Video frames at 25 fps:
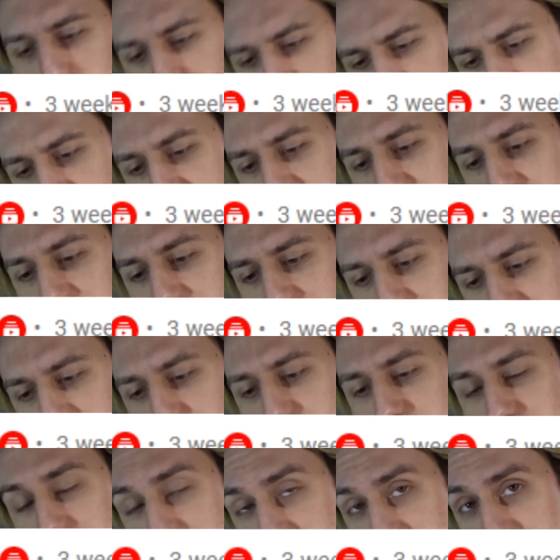Wally
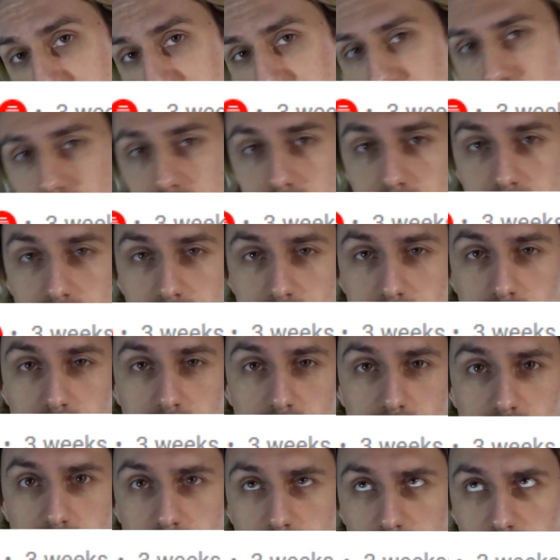UK
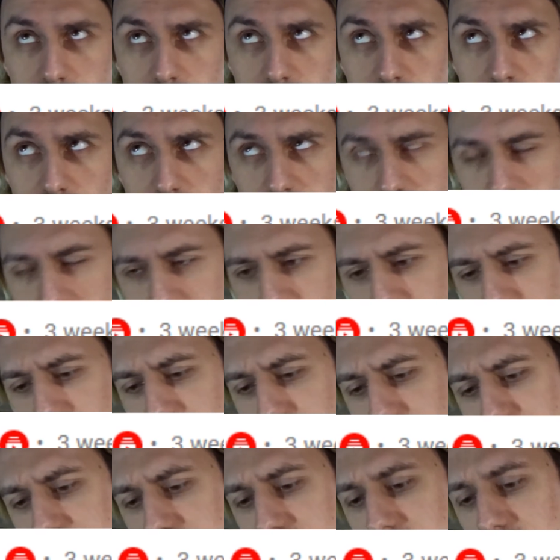just changed his name,
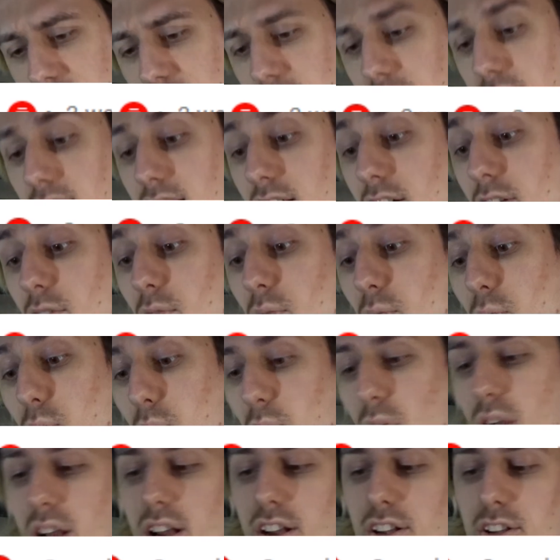hasn't he?
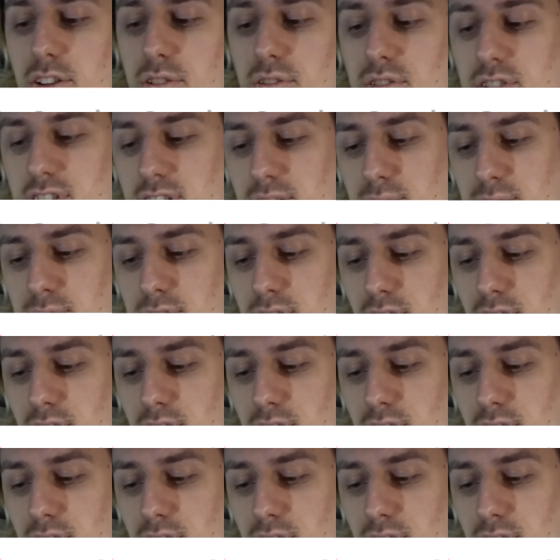Why are you a simp to